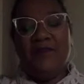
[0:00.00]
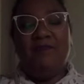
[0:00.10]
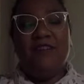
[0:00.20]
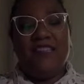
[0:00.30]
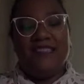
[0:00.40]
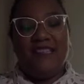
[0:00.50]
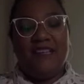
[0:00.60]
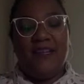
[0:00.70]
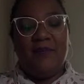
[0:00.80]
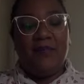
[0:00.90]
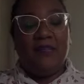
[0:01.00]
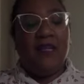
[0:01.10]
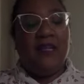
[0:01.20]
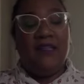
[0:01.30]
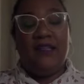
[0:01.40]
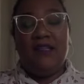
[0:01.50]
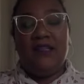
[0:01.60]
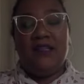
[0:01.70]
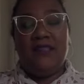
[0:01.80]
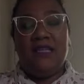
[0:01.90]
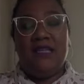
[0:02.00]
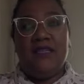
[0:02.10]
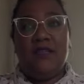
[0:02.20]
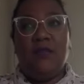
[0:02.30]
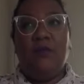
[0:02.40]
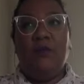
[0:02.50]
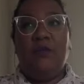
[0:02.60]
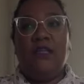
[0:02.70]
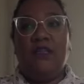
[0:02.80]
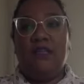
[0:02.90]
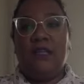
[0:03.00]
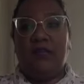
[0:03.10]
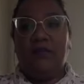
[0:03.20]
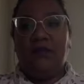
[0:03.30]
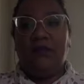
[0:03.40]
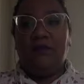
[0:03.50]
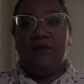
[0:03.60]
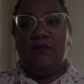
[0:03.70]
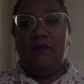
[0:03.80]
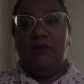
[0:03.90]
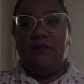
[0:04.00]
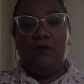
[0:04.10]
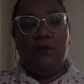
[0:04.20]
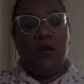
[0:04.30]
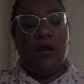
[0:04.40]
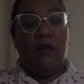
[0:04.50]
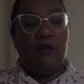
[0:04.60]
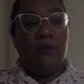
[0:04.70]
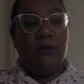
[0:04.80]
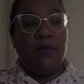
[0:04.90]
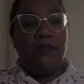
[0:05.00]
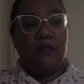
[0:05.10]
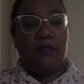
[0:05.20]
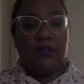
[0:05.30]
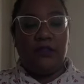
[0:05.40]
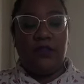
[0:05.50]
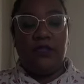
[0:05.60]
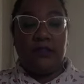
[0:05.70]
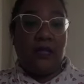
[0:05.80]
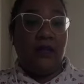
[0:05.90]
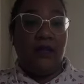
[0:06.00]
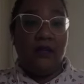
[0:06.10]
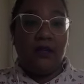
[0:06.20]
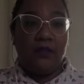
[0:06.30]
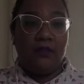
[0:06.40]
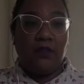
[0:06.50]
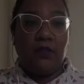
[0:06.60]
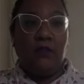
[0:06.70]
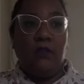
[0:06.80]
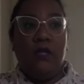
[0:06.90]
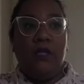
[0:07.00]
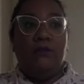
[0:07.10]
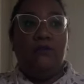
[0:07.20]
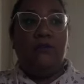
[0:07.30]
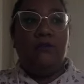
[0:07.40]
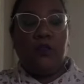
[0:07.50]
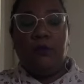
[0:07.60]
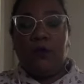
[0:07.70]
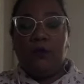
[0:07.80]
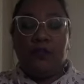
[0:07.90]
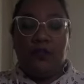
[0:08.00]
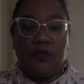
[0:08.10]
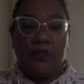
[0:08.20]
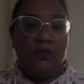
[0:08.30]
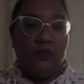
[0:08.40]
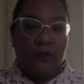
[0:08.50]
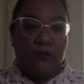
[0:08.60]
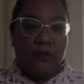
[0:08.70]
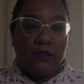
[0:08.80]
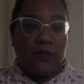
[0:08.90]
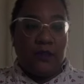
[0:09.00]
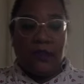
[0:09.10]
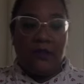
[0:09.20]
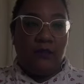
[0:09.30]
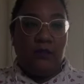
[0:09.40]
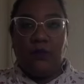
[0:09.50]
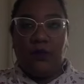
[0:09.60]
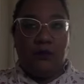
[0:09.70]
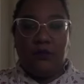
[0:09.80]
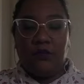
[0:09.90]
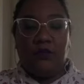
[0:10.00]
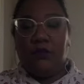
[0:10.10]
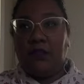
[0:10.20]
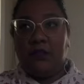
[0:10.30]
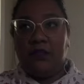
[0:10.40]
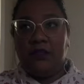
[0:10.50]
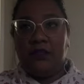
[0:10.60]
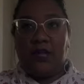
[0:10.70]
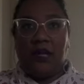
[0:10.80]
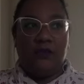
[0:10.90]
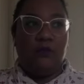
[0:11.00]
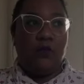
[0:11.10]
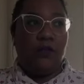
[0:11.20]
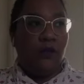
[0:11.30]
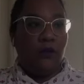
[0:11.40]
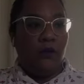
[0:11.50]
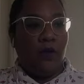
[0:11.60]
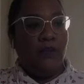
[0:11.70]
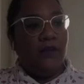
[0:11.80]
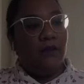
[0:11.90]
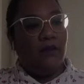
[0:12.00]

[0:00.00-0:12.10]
but yeah, it's cool, because like what I love about it is your aesthetic. So jumping over to your Instagram for a second, I know I'm going all over social media, but it's just like, I just want to know, I think